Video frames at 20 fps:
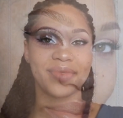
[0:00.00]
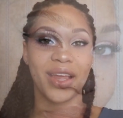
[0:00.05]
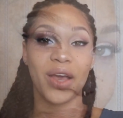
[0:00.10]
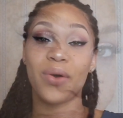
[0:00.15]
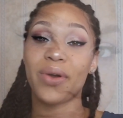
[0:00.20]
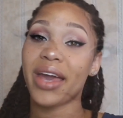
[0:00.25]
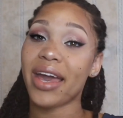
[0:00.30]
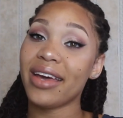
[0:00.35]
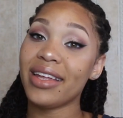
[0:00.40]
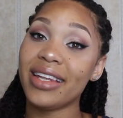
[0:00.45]

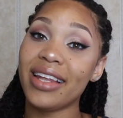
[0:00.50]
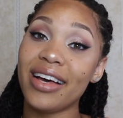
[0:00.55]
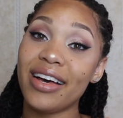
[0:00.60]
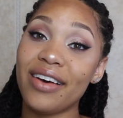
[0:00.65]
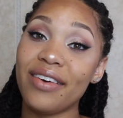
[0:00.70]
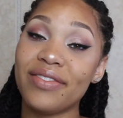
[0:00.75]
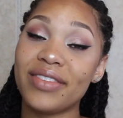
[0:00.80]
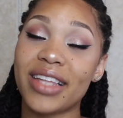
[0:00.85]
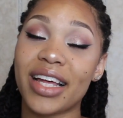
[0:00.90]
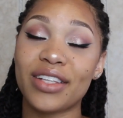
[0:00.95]
Okay,
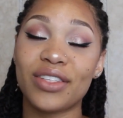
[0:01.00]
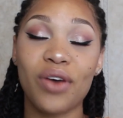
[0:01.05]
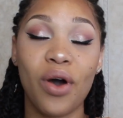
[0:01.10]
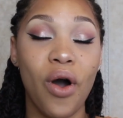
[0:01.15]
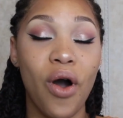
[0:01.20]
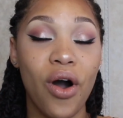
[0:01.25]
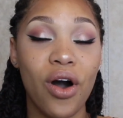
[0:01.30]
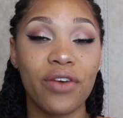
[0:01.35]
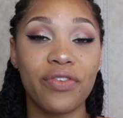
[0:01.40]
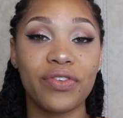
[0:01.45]
loves, that's
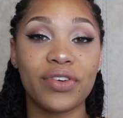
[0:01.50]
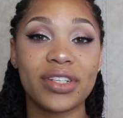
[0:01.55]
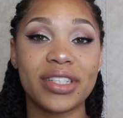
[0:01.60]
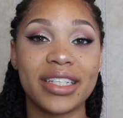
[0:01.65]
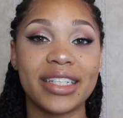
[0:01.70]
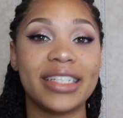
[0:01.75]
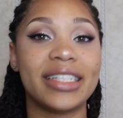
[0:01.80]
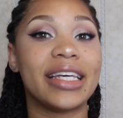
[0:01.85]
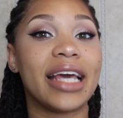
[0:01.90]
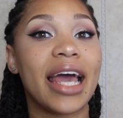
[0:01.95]
all for
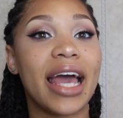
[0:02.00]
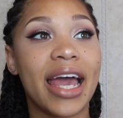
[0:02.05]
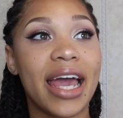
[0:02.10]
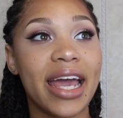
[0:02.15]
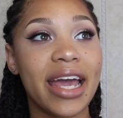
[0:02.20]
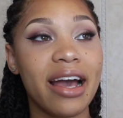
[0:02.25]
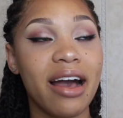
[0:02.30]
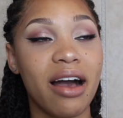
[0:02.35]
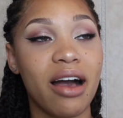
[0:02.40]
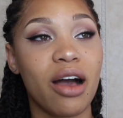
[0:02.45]

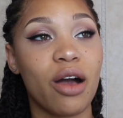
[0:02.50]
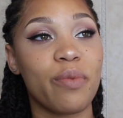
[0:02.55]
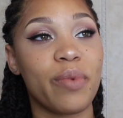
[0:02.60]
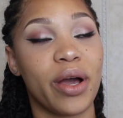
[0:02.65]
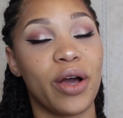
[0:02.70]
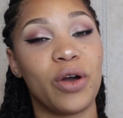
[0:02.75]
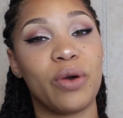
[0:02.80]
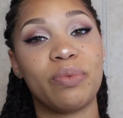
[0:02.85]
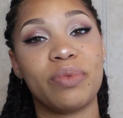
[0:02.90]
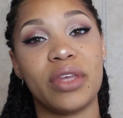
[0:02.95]
today.
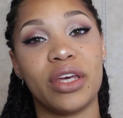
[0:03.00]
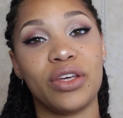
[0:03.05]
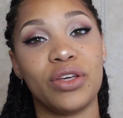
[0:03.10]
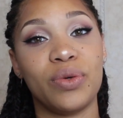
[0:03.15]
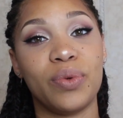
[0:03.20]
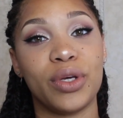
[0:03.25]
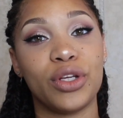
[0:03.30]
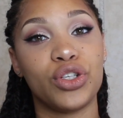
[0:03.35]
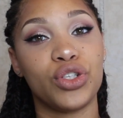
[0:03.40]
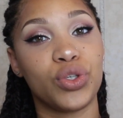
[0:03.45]
I hope that
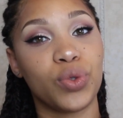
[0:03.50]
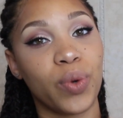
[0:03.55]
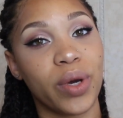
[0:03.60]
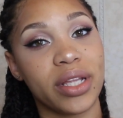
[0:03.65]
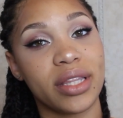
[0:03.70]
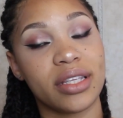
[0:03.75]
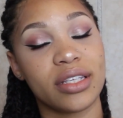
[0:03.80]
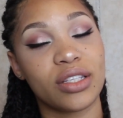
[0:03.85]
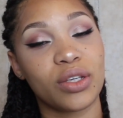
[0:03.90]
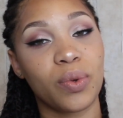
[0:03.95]
you
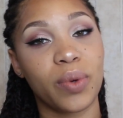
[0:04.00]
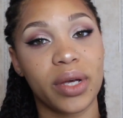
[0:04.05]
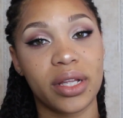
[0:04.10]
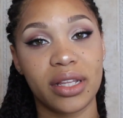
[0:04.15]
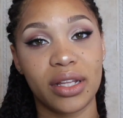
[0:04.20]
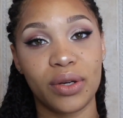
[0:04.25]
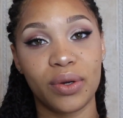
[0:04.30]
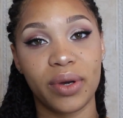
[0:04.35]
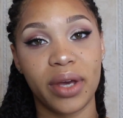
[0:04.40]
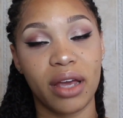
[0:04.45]
enjoyed this quick
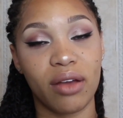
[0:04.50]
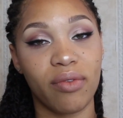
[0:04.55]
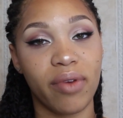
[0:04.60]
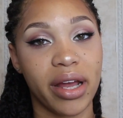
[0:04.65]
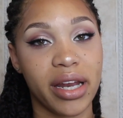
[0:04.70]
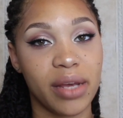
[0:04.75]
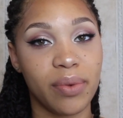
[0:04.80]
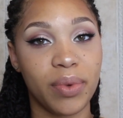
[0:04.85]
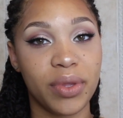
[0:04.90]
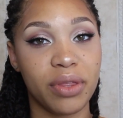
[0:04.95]
little get
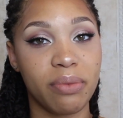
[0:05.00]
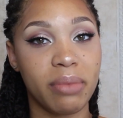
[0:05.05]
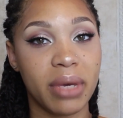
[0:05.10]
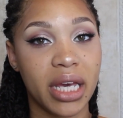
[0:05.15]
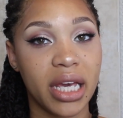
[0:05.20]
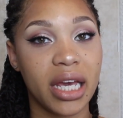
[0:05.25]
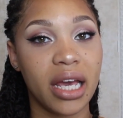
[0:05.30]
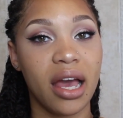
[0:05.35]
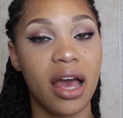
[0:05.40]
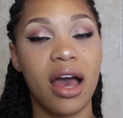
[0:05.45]
ready with
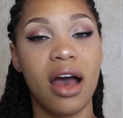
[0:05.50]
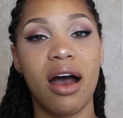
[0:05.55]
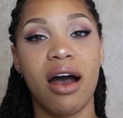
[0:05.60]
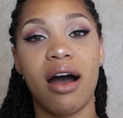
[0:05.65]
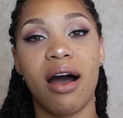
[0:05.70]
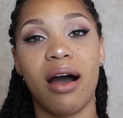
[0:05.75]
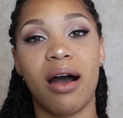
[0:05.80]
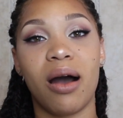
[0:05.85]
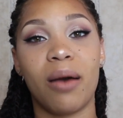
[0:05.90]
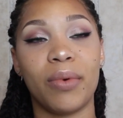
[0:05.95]
me.
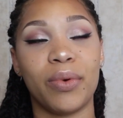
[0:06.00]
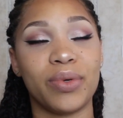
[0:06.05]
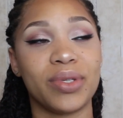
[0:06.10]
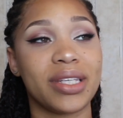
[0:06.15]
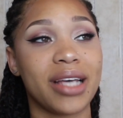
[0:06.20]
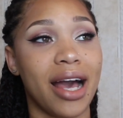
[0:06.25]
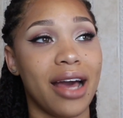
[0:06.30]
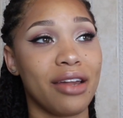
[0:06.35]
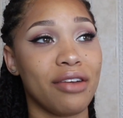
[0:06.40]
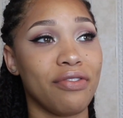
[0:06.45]
It was
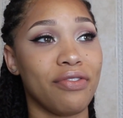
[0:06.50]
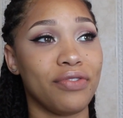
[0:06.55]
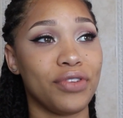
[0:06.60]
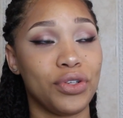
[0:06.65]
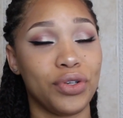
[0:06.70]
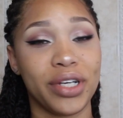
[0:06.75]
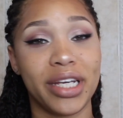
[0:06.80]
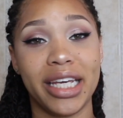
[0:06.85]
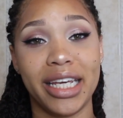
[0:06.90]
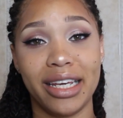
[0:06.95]
kind of
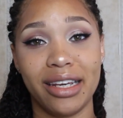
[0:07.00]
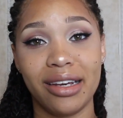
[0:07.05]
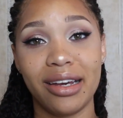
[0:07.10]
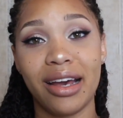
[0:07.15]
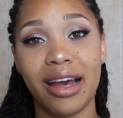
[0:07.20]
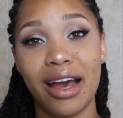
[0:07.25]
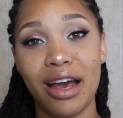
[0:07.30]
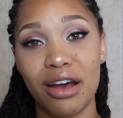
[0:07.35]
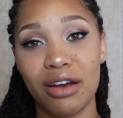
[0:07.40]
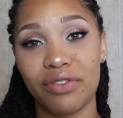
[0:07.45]

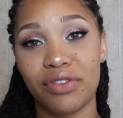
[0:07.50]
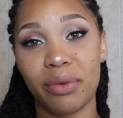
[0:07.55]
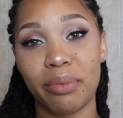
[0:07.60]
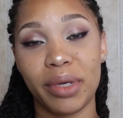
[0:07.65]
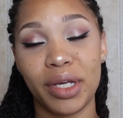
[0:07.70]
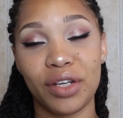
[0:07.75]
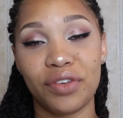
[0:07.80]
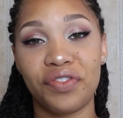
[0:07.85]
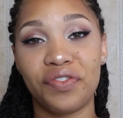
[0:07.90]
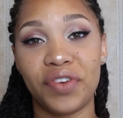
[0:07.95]
tricky for
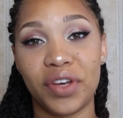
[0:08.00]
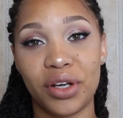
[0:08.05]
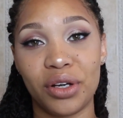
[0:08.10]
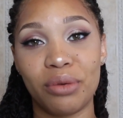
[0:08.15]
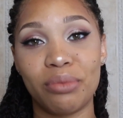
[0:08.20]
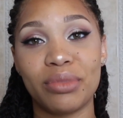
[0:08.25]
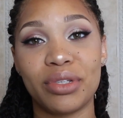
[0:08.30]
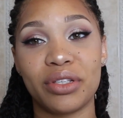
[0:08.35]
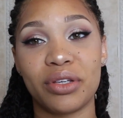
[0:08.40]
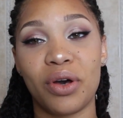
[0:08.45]
me to
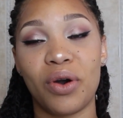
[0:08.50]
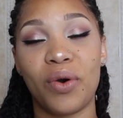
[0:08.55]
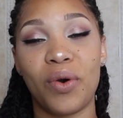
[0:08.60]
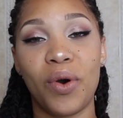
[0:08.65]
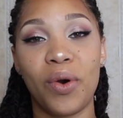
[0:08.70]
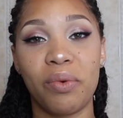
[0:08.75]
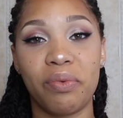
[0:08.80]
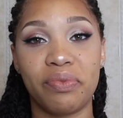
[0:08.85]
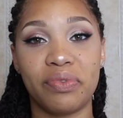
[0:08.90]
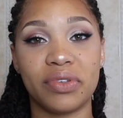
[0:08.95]
film, so
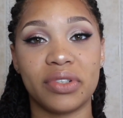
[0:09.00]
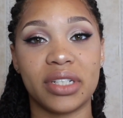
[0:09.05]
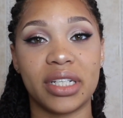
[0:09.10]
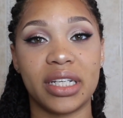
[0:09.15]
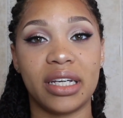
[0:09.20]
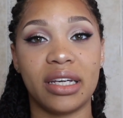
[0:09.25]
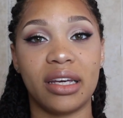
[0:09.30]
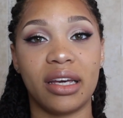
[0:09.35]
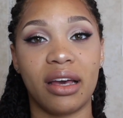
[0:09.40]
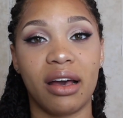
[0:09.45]

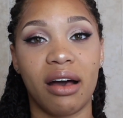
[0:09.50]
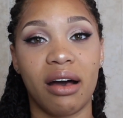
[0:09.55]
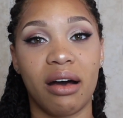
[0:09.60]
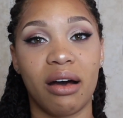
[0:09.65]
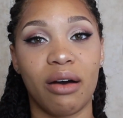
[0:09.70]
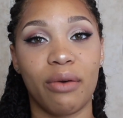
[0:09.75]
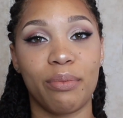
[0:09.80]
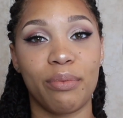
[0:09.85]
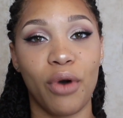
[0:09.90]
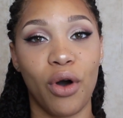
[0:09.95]
hopefully
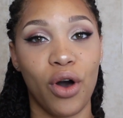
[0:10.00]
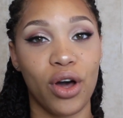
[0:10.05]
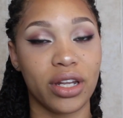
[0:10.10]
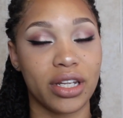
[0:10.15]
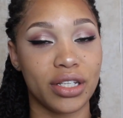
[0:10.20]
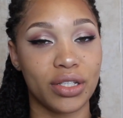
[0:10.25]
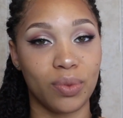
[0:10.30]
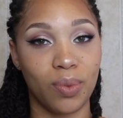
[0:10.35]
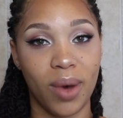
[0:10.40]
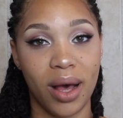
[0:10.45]
all
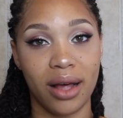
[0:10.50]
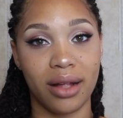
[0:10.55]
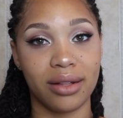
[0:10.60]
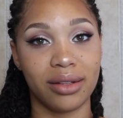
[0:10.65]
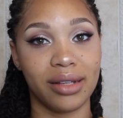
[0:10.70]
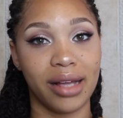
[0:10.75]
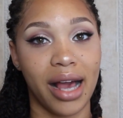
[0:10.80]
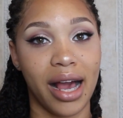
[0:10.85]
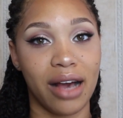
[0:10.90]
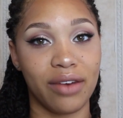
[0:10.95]
is
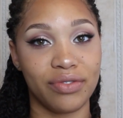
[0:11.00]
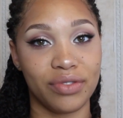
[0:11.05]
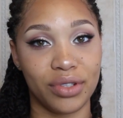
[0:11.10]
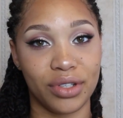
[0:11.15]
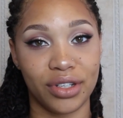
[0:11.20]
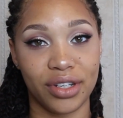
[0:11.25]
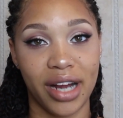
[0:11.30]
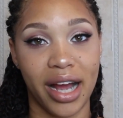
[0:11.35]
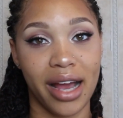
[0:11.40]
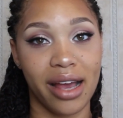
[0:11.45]
well
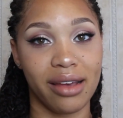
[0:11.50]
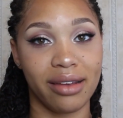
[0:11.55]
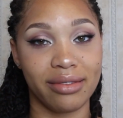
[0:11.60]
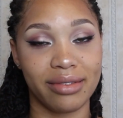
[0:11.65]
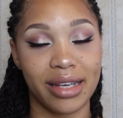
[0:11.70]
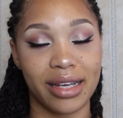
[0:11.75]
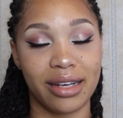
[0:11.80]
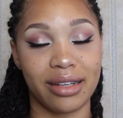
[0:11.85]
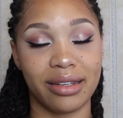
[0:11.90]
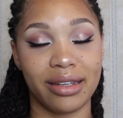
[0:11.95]
after I
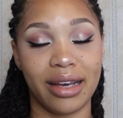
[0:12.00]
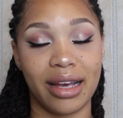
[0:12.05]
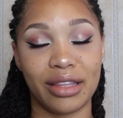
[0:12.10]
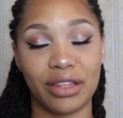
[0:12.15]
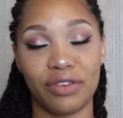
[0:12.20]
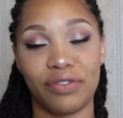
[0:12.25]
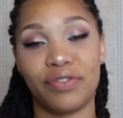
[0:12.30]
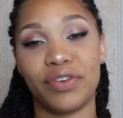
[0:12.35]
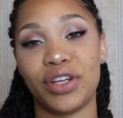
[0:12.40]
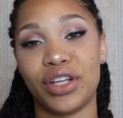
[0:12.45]
take a look at
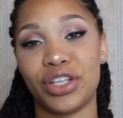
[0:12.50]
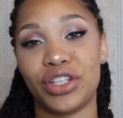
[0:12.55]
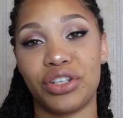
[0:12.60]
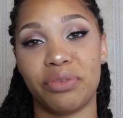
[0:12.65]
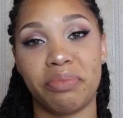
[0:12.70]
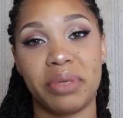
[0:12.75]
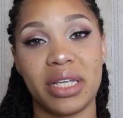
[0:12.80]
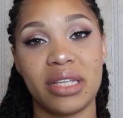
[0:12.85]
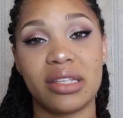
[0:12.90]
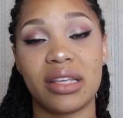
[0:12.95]
the footage
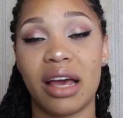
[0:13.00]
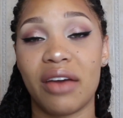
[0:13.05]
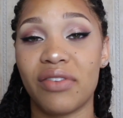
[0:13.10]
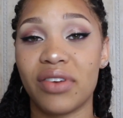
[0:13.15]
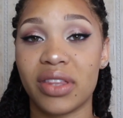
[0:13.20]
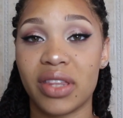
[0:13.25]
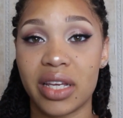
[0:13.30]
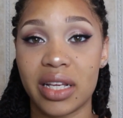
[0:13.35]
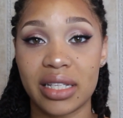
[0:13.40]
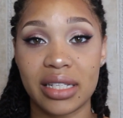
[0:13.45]
and piece
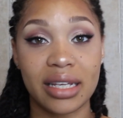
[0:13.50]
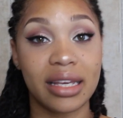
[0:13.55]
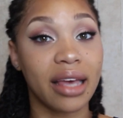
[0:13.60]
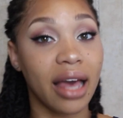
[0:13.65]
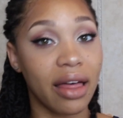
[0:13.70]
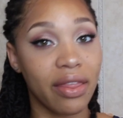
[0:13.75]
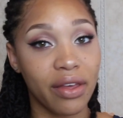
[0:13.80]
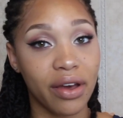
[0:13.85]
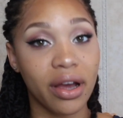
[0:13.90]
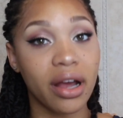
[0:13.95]
everything
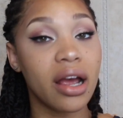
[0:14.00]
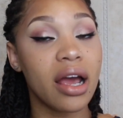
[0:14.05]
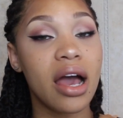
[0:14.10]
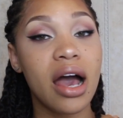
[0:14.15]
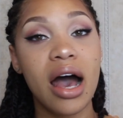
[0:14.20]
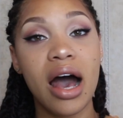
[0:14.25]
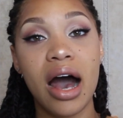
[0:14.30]
together.